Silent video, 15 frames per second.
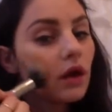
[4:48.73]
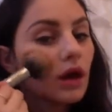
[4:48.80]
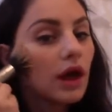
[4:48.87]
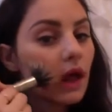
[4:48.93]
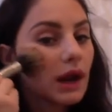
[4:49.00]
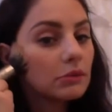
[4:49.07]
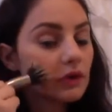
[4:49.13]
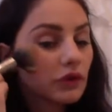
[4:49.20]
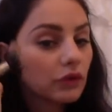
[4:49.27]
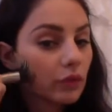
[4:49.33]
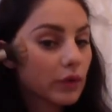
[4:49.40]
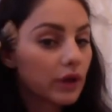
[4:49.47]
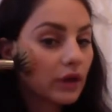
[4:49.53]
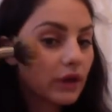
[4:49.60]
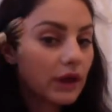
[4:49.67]
And I'm just
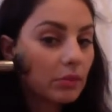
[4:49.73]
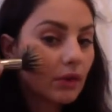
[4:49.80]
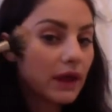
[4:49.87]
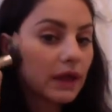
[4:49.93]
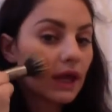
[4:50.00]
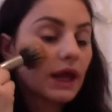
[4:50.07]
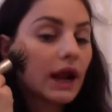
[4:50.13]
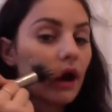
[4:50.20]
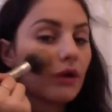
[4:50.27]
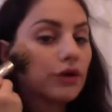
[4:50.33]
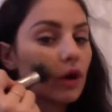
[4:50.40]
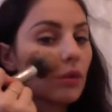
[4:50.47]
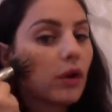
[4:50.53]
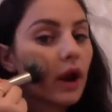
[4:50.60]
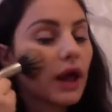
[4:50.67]
really blending it out. You
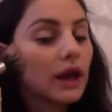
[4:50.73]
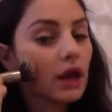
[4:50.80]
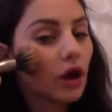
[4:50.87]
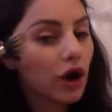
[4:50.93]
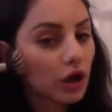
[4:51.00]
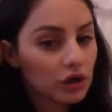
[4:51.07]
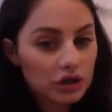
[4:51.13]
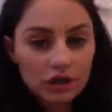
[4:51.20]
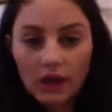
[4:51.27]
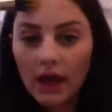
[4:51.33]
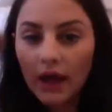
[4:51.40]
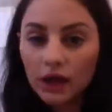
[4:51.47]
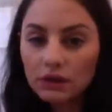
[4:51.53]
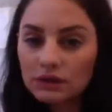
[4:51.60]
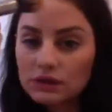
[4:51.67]
don't want any harsh
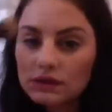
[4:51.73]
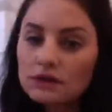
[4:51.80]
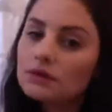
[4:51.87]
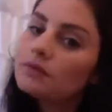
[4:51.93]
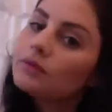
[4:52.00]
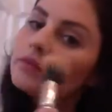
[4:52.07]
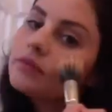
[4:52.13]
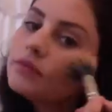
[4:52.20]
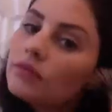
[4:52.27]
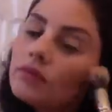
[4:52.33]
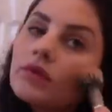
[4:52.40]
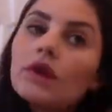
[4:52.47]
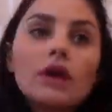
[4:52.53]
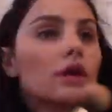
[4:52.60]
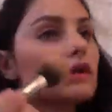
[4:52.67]
lines.
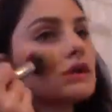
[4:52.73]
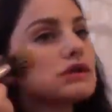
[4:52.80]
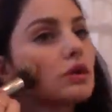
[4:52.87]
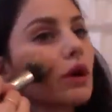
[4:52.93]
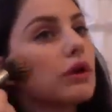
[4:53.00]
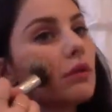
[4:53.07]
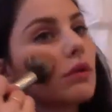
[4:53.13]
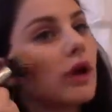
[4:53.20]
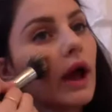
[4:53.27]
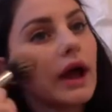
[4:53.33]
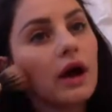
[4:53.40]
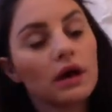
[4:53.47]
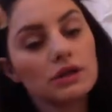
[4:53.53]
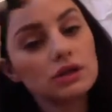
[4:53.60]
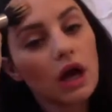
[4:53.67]
It's going right
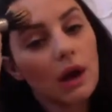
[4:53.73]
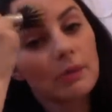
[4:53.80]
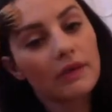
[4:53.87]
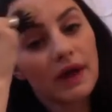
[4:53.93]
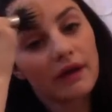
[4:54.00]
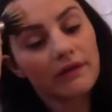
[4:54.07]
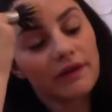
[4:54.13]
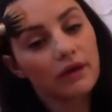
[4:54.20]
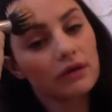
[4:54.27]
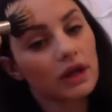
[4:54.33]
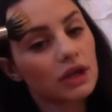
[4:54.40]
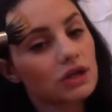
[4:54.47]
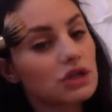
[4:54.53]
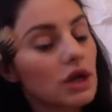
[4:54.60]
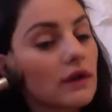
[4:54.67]
on top of that
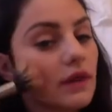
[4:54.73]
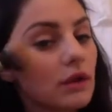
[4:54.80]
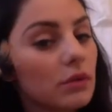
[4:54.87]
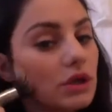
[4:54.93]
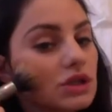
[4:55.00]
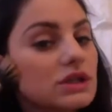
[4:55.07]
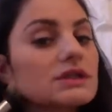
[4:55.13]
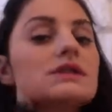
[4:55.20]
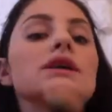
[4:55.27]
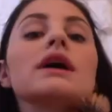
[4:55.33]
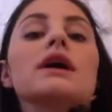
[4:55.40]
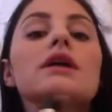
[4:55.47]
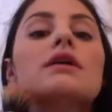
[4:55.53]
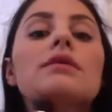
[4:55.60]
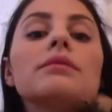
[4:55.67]
foundation that we just
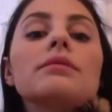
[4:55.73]
did.